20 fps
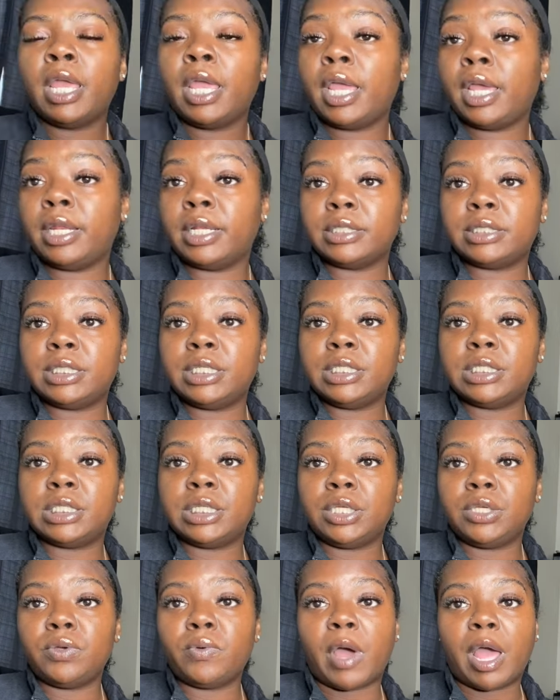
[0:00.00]
in a
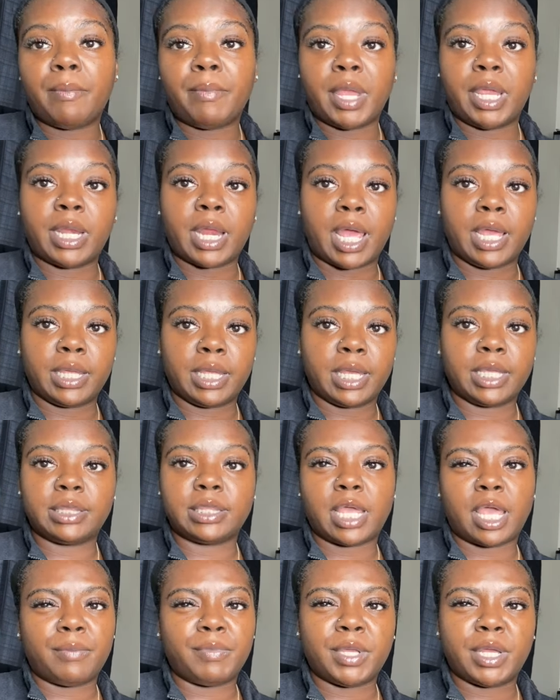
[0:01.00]
TCU, I may not get
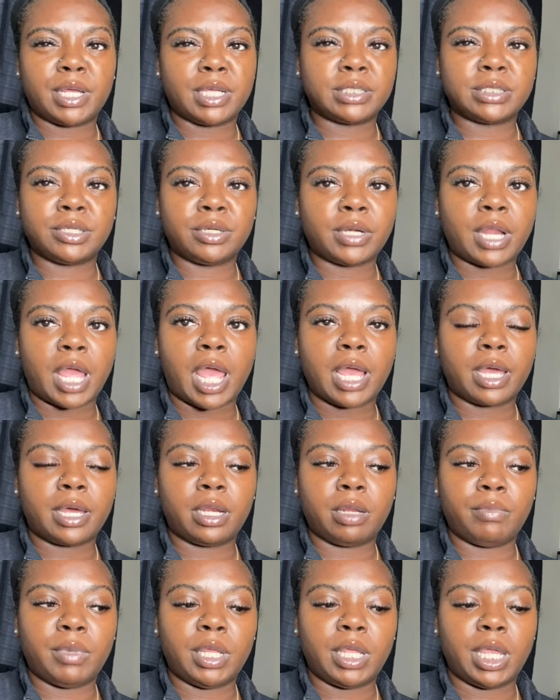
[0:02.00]
that because they're not going
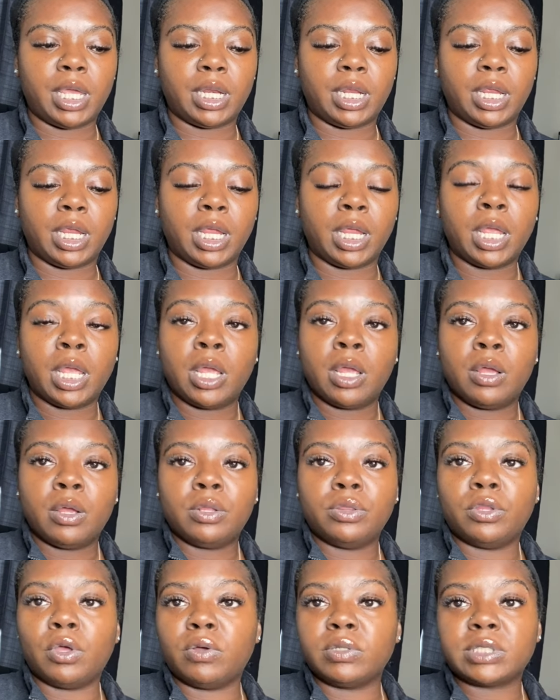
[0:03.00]
to be getting
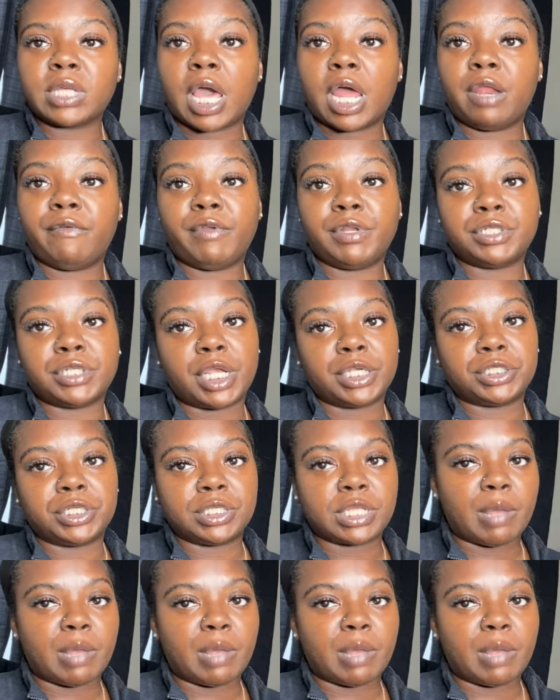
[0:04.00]
those kind of injections.